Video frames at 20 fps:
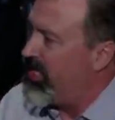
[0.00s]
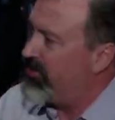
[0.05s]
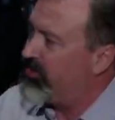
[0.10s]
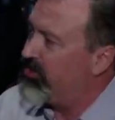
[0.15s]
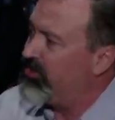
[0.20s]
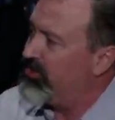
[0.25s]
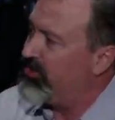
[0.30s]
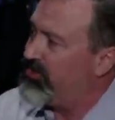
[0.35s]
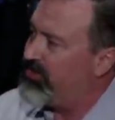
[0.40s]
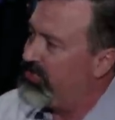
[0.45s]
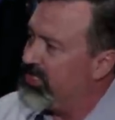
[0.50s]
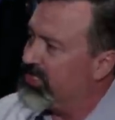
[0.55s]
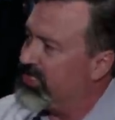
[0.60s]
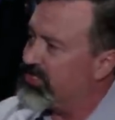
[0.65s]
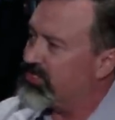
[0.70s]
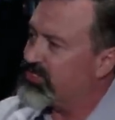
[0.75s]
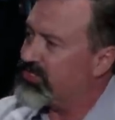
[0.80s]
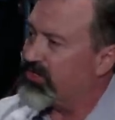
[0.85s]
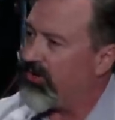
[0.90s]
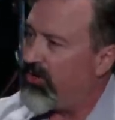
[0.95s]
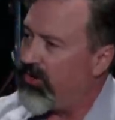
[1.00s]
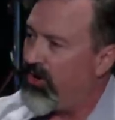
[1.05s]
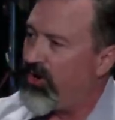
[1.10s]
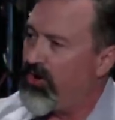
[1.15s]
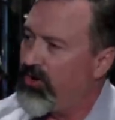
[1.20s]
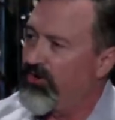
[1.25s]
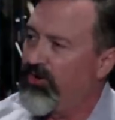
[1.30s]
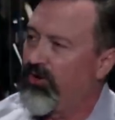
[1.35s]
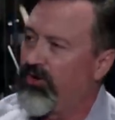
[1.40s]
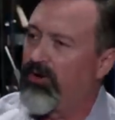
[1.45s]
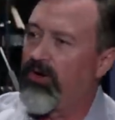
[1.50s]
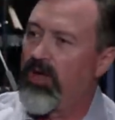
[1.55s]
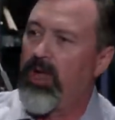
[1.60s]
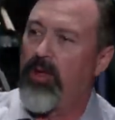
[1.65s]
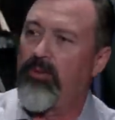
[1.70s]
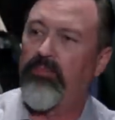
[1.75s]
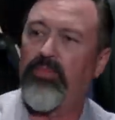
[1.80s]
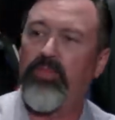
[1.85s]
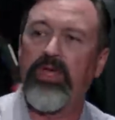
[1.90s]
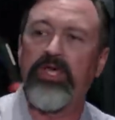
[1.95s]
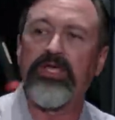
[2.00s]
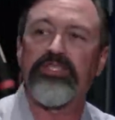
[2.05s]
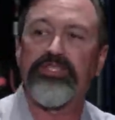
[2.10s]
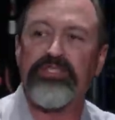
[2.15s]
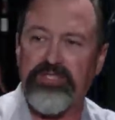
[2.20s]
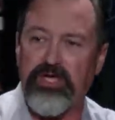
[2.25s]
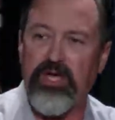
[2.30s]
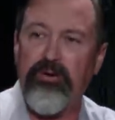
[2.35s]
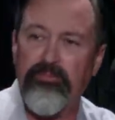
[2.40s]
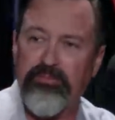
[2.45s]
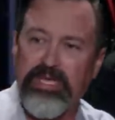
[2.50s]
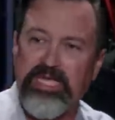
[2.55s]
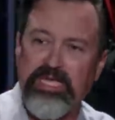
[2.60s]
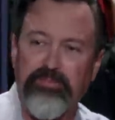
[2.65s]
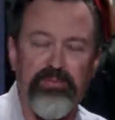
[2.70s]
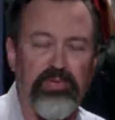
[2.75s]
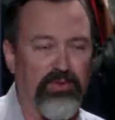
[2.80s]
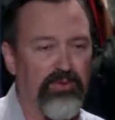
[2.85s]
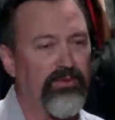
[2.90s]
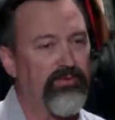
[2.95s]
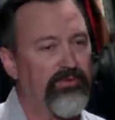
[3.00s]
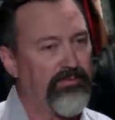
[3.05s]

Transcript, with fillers: to dishonor some people.